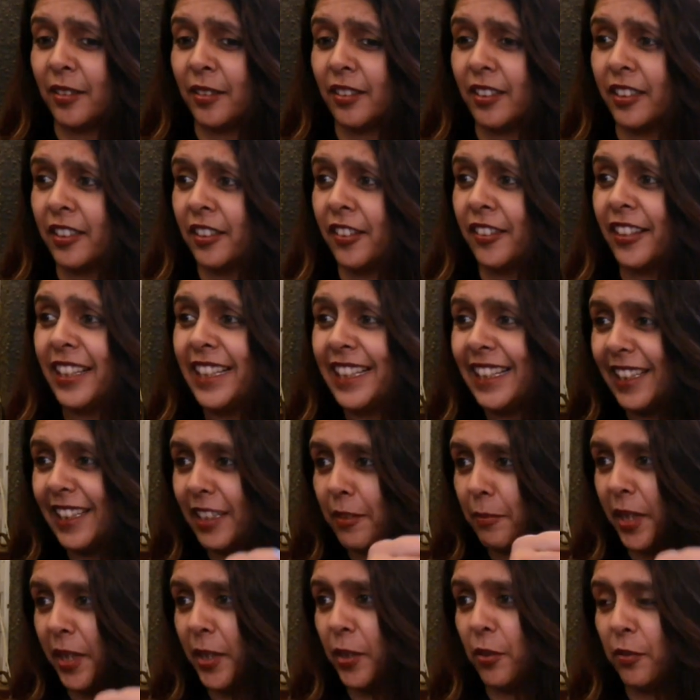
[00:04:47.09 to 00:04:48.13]
a drink
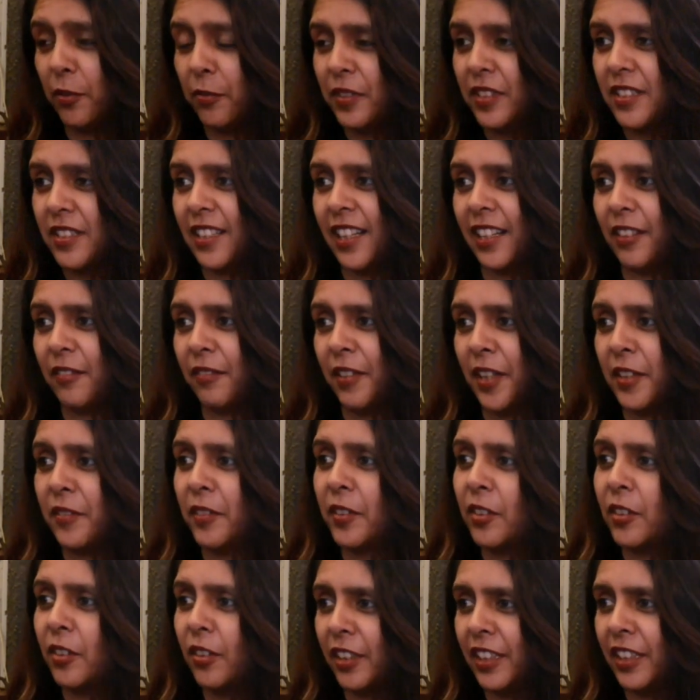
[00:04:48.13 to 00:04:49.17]
in my office at 5
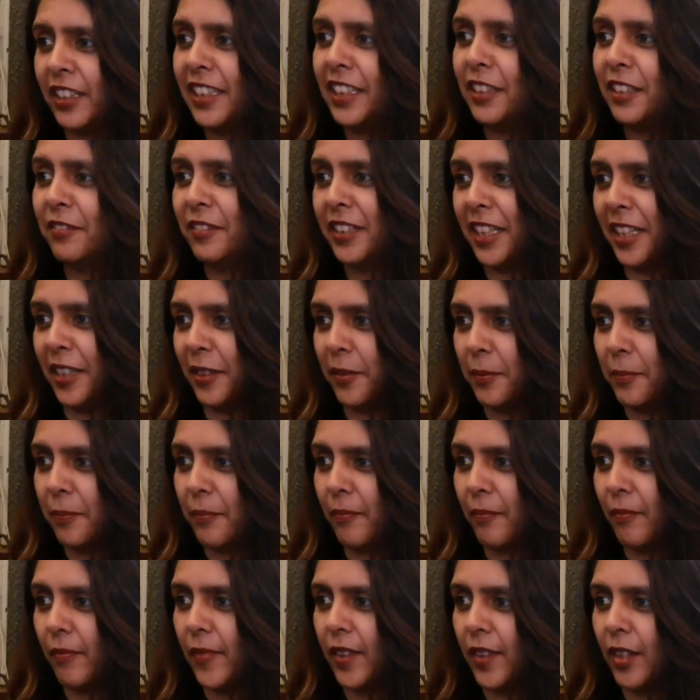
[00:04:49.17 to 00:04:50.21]
o'clock in the evening,
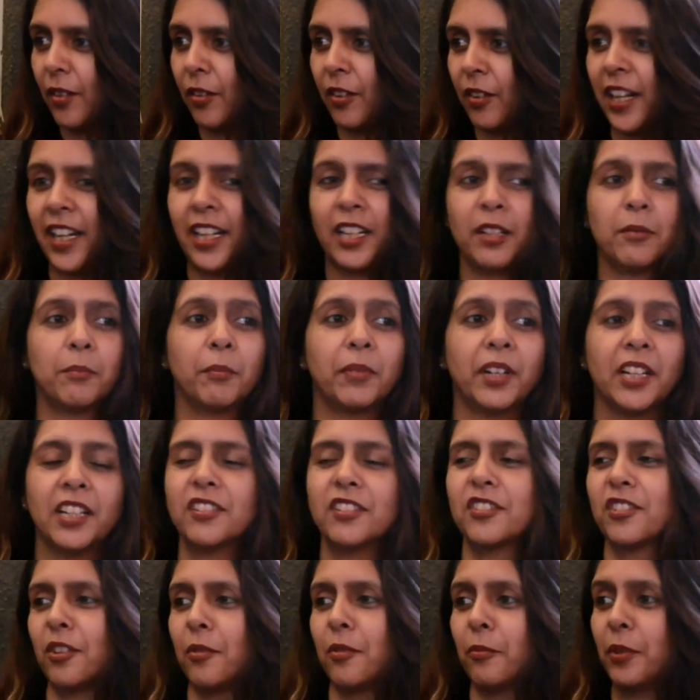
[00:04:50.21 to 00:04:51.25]
or I can
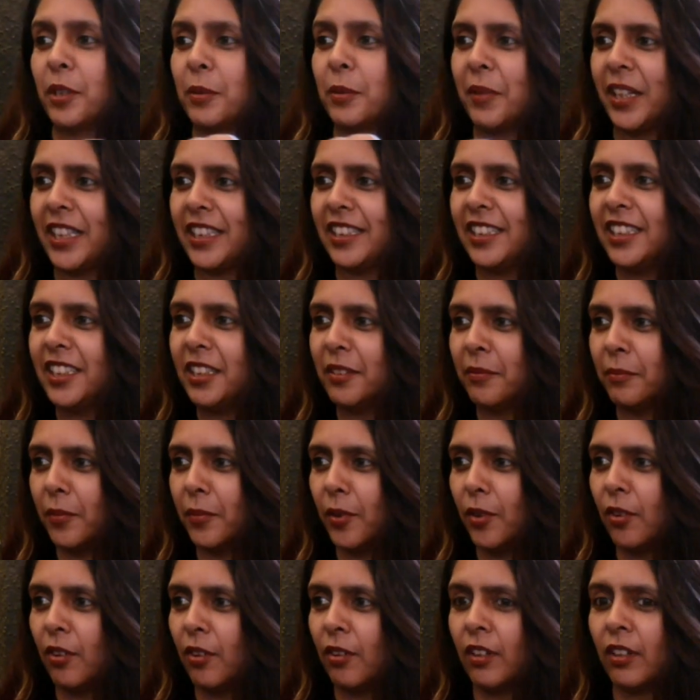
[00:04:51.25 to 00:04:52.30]
brainstorm with my team,
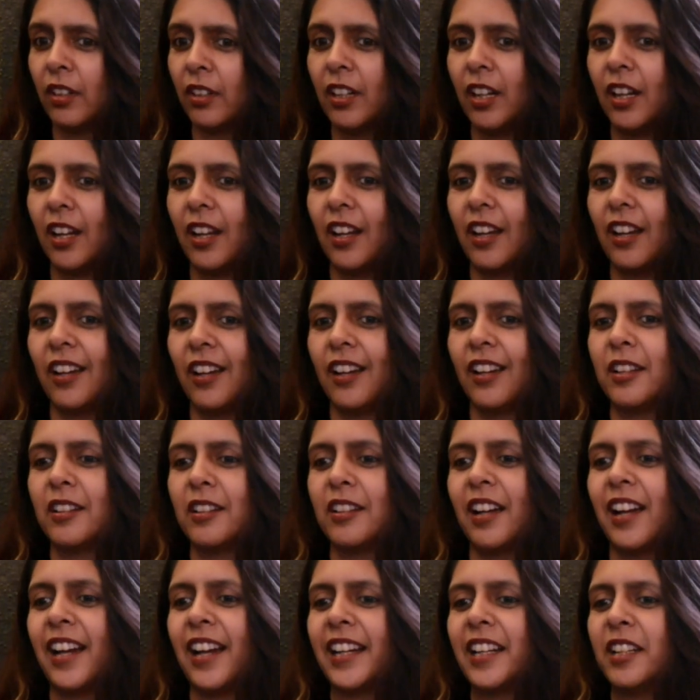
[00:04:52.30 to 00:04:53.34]
or
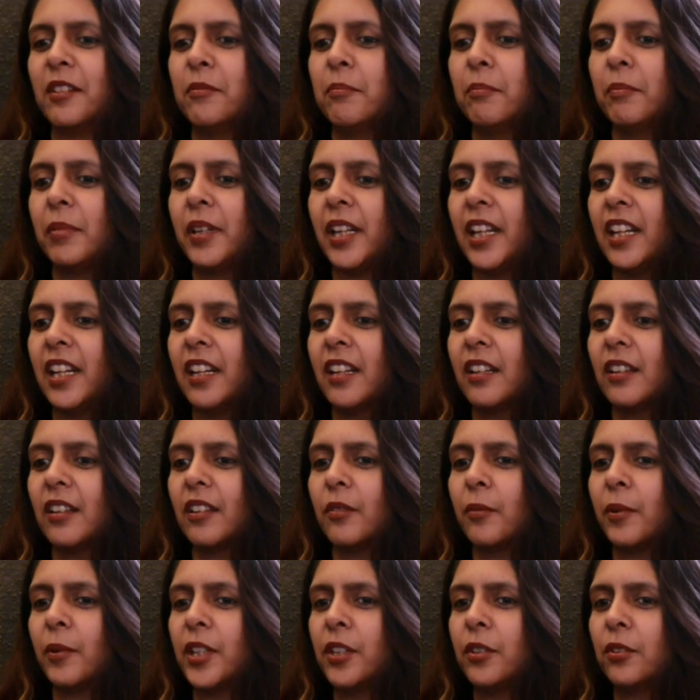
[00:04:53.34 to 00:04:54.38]
I can break,
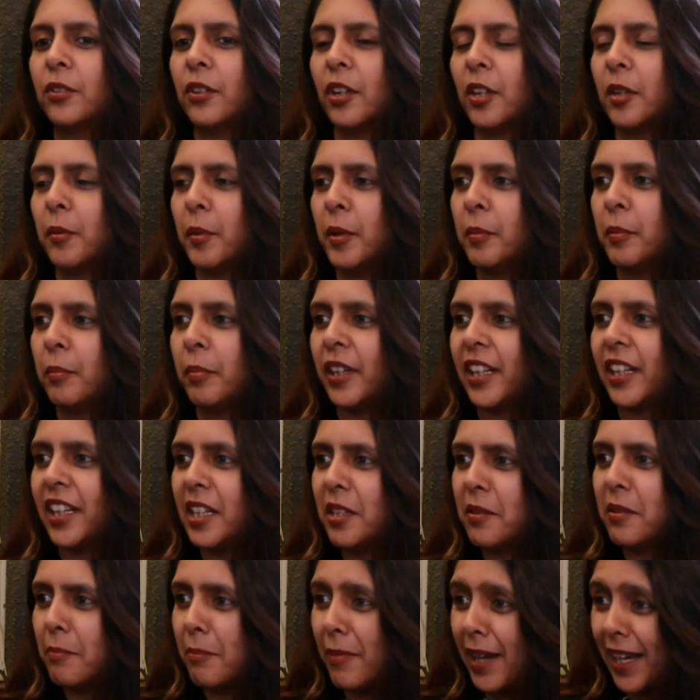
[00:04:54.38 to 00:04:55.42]
when you talk about
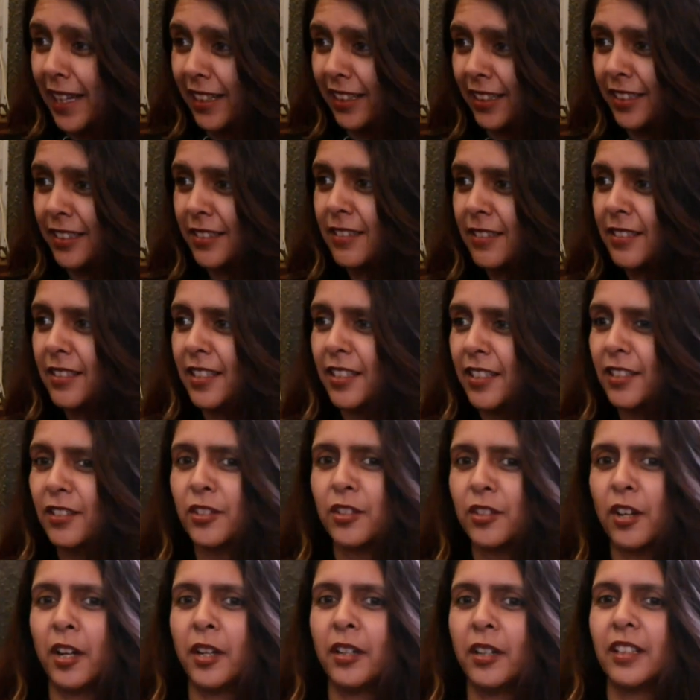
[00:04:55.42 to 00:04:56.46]
breaking barriers, it's
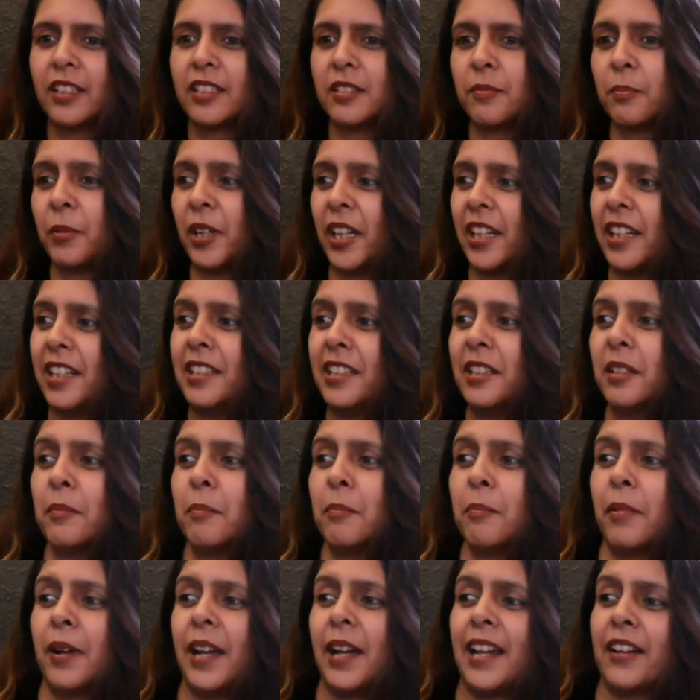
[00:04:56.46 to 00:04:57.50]
breaking the
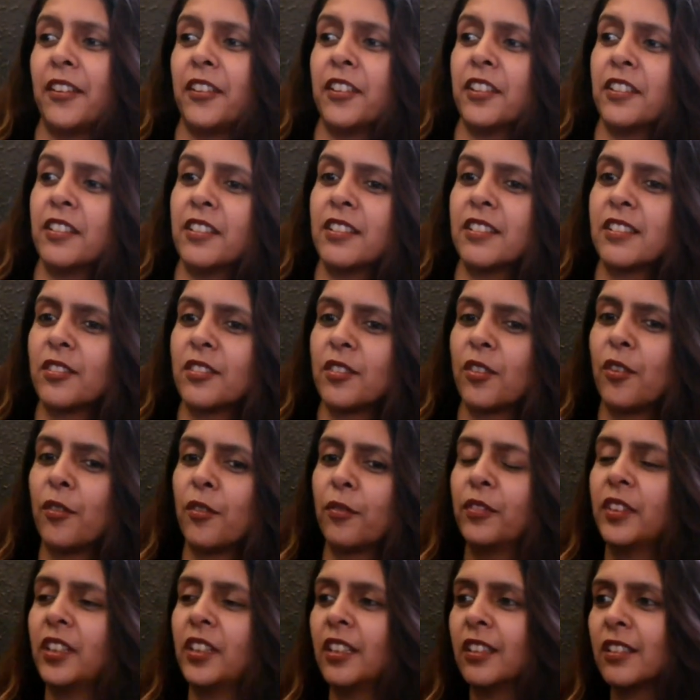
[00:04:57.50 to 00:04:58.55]
barriers
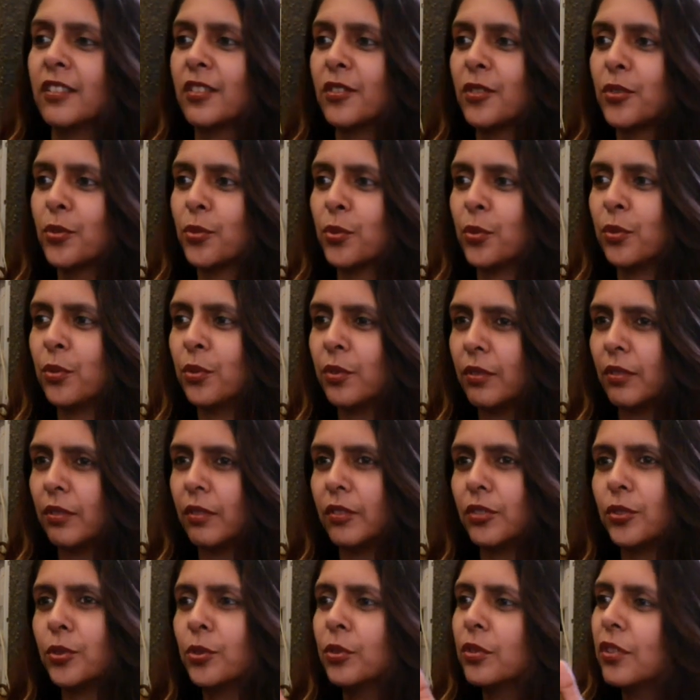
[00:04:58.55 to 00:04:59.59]
of the
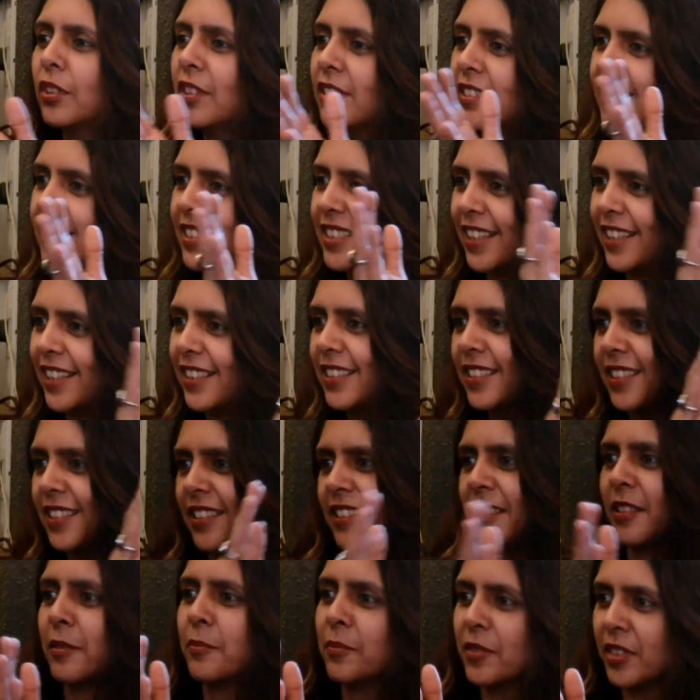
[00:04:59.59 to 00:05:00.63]
so-called set
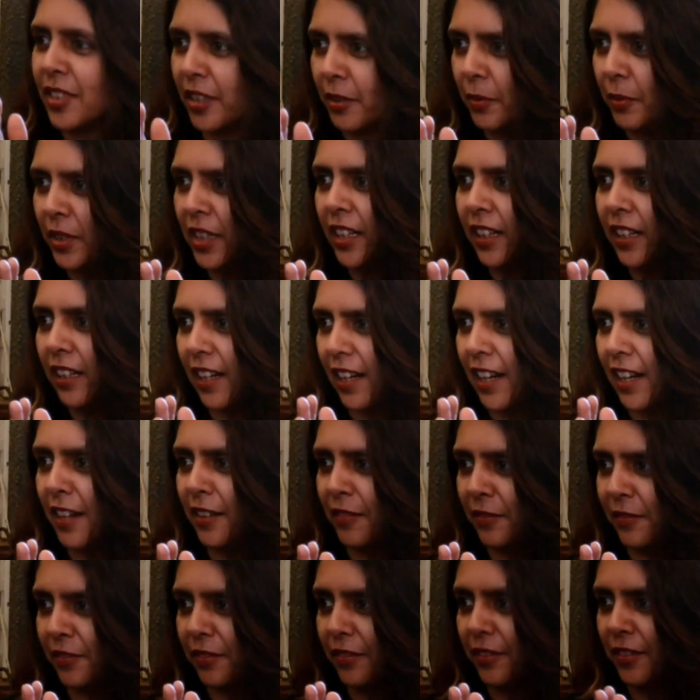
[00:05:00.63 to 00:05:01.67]
systems that we have.